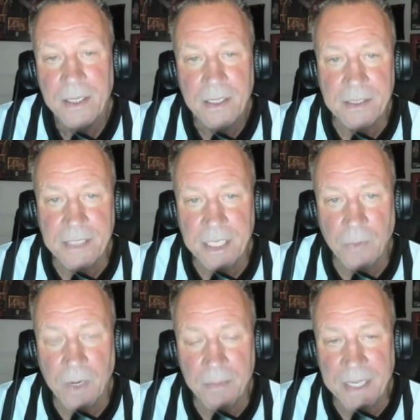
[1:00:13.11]
because he didn't
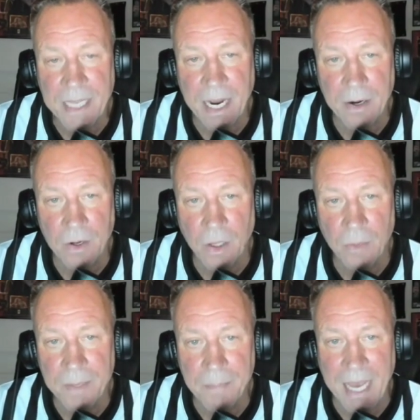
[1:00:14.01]
want to be carried all the
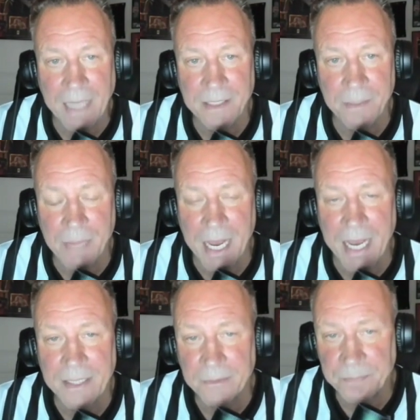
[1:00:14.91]
way back to the
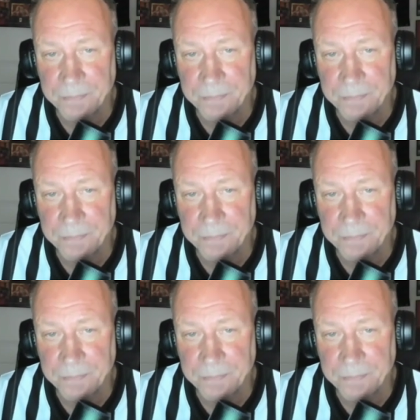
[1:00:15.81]
back.